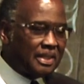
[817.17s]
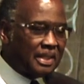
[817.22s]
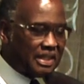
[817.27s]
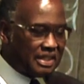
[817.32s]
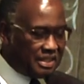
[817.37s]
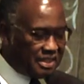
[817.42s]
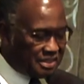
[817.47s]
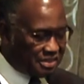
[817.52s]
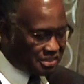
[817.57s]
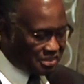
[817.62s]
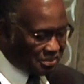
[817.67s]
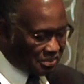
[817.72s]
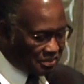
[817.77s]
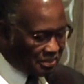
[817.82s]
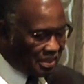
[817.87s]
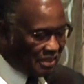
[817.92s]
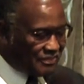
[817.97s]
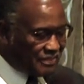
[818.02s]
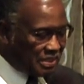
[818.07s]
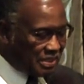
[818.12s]
And then, sure
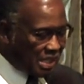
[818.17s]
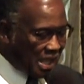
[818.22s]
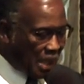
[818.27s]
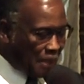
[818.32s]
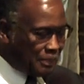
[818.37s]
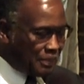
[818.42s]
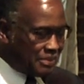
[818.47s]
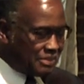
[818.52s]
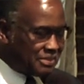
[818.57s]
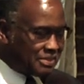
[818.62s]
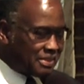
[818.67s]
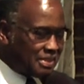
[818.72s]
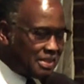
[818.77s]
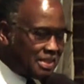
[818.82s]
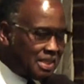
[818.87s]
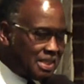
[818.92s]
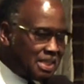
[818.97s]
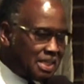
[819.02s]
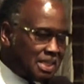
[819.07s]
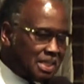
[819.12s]
enough, it happens.
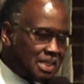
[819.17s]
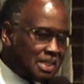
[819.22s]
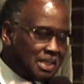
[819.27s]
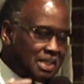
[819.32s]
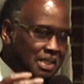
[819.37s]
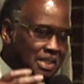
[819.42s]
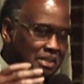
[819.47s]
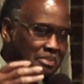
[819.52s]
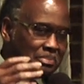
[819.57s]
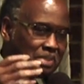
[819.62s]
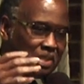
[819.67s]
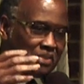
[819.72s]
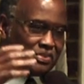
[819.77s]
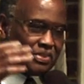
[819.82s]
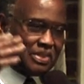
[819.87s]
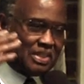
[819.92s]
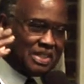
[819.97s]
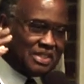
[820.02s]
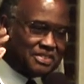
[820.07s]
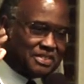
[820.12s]
But if
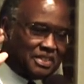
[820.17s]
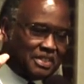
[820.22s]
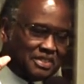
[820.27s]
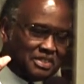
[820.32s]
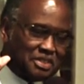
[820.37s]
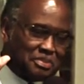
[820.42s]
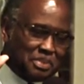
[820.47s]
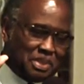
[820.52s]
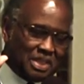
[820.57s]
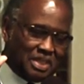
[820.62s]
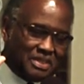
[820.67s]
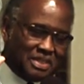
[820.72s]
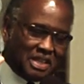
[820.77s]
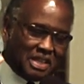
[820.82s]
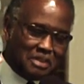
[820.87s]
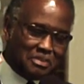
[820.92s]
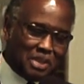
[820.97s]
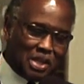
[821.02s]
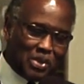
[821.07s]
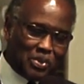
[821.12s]
you're listening to me
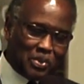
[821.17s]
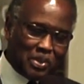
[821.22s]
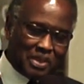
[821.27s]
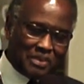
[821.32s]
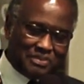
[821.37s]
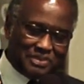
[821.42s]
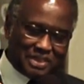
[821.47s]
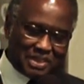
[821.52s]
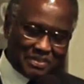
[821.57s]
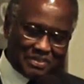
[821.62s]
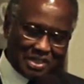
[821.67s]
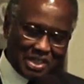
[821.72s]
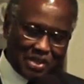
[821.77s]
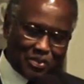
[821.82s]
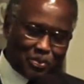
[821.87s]
today by way of TV,